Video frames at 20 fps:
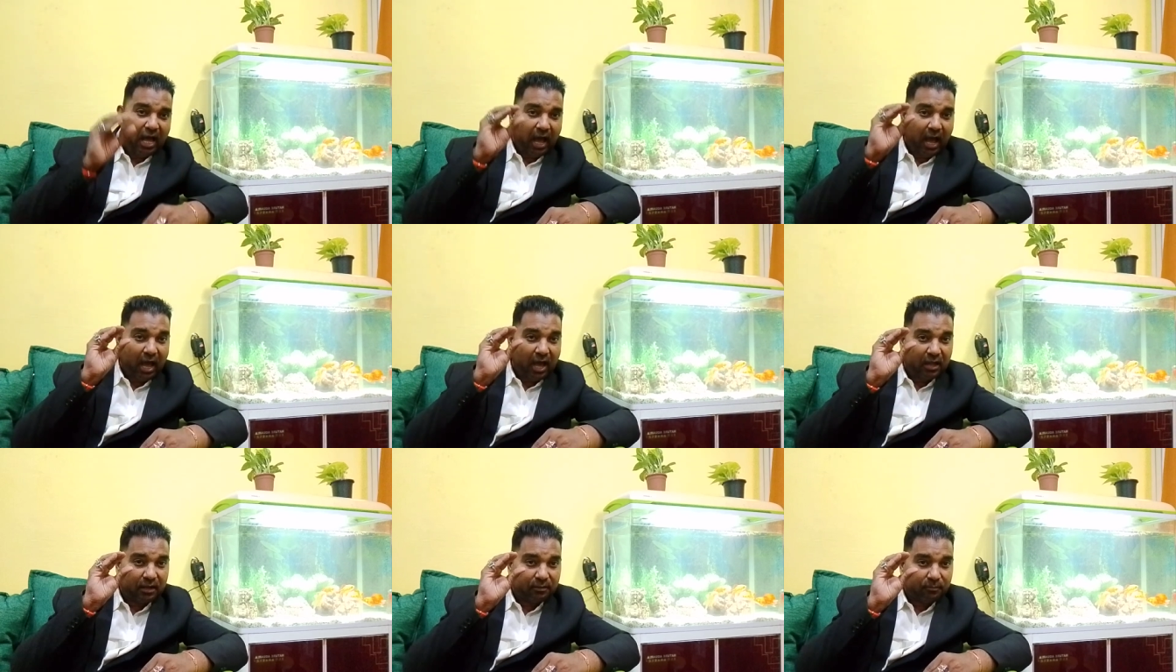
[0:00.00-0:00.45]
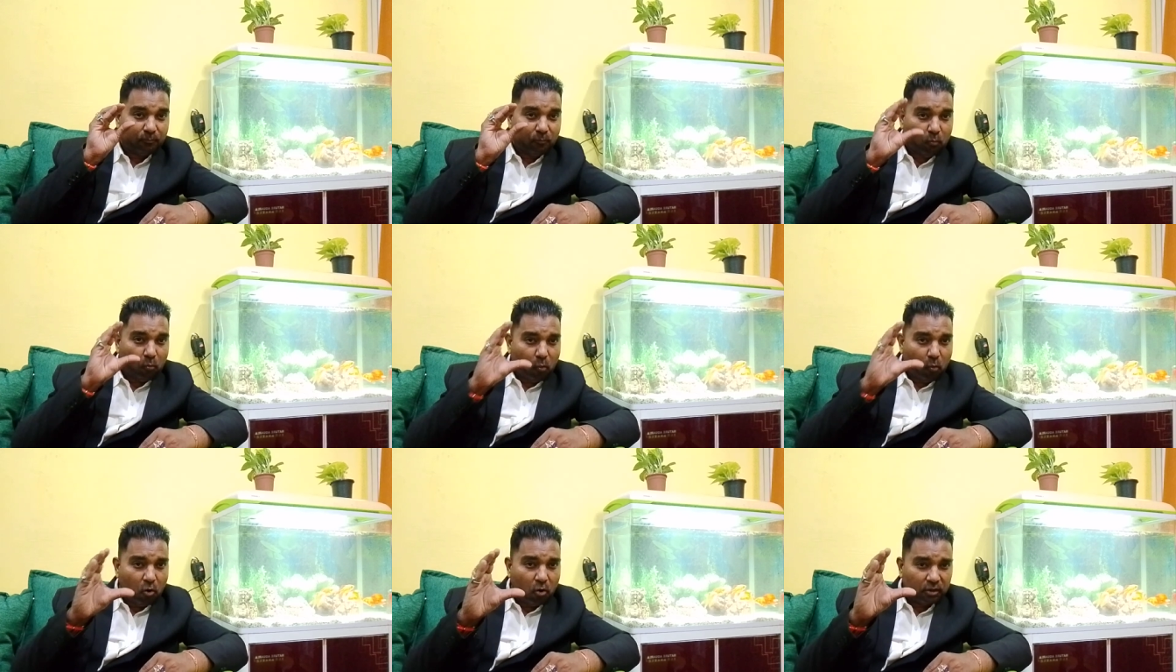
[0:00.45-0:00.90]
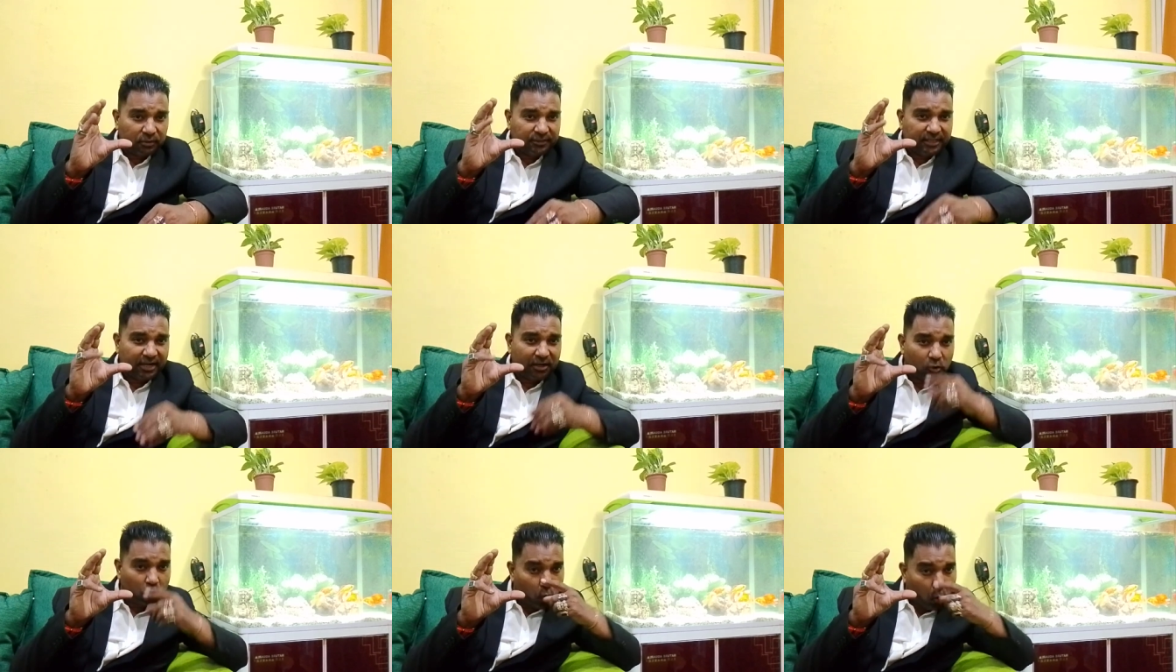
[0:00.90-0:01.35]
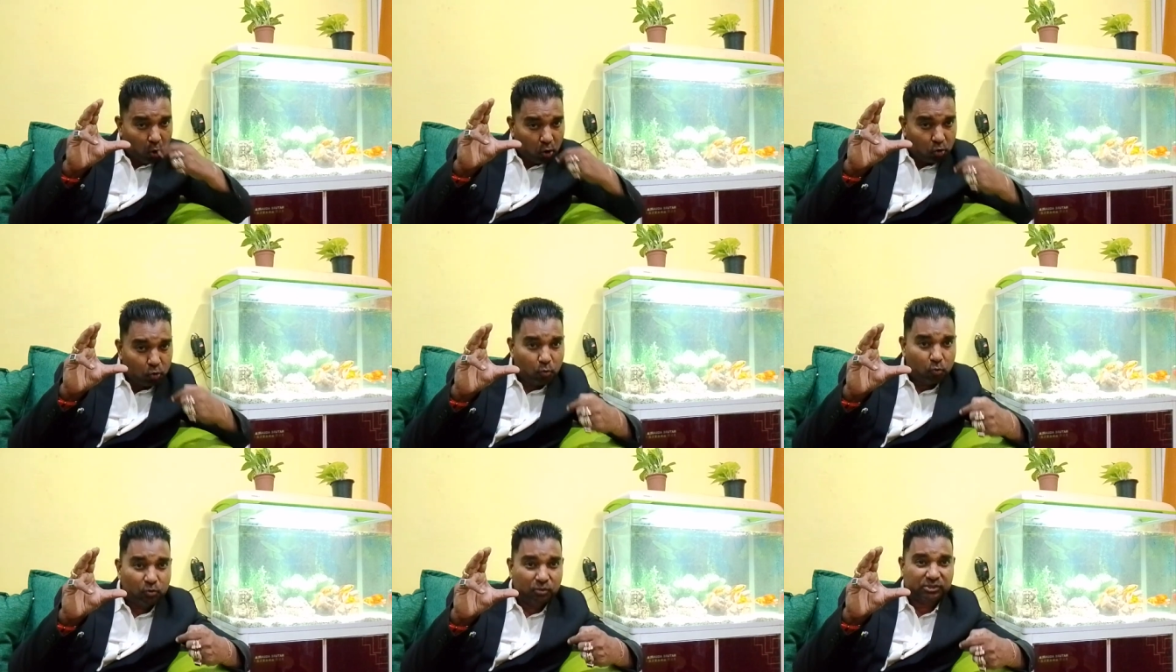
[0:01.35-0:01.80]
are more than not
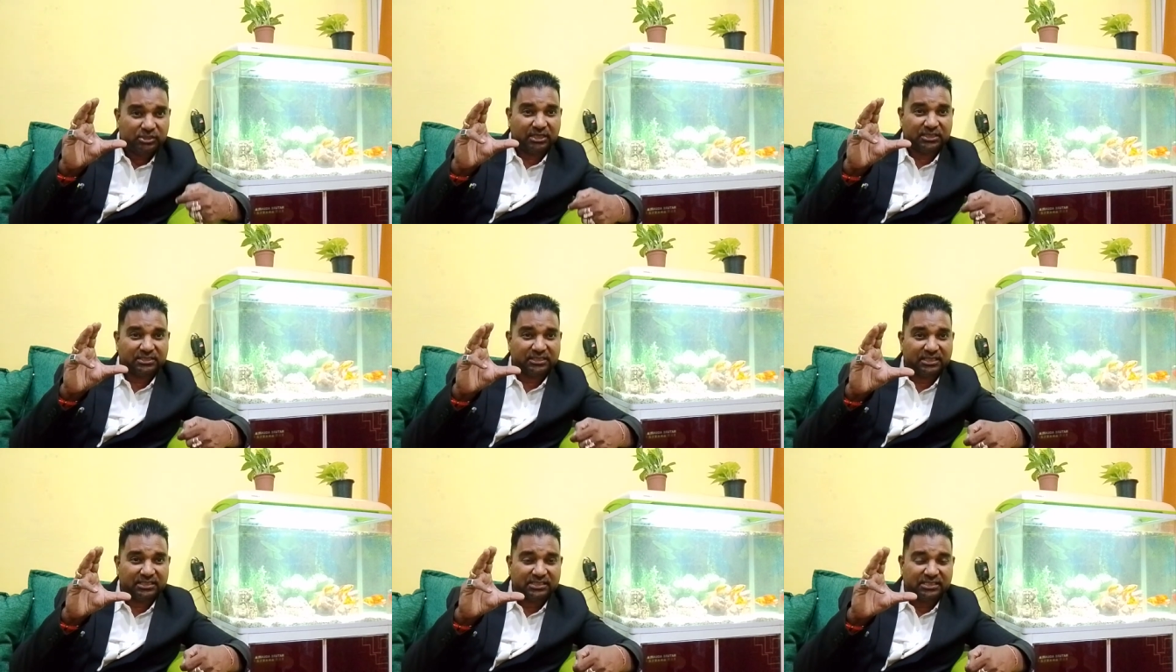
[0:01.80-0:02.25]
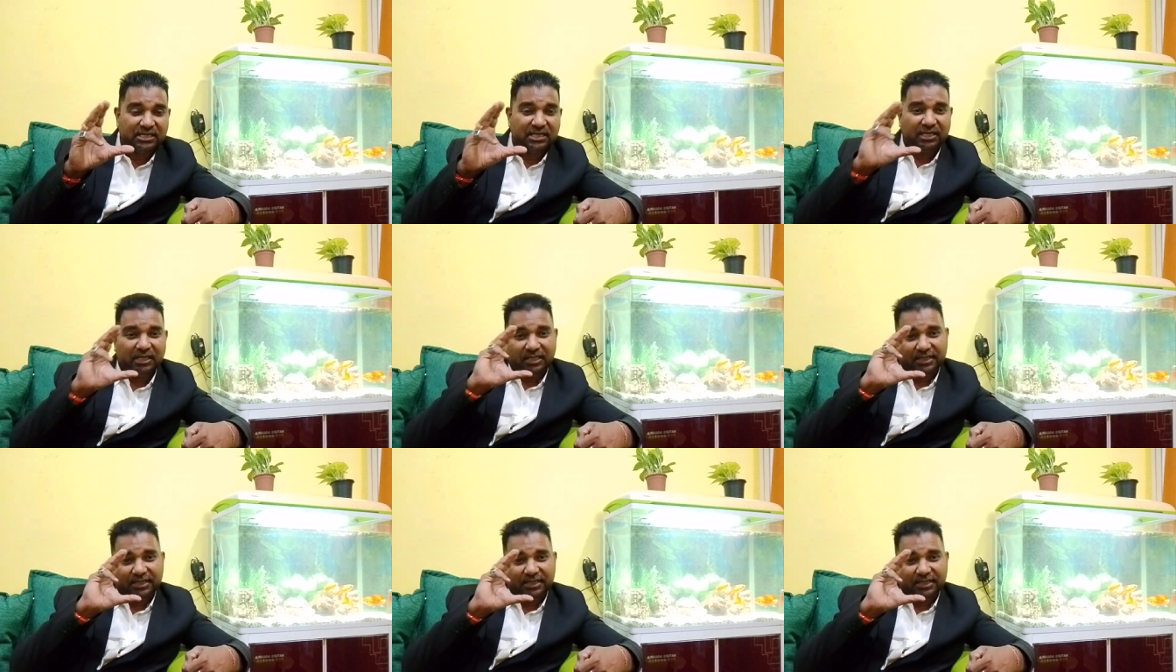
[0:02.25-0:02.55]
true to suggest,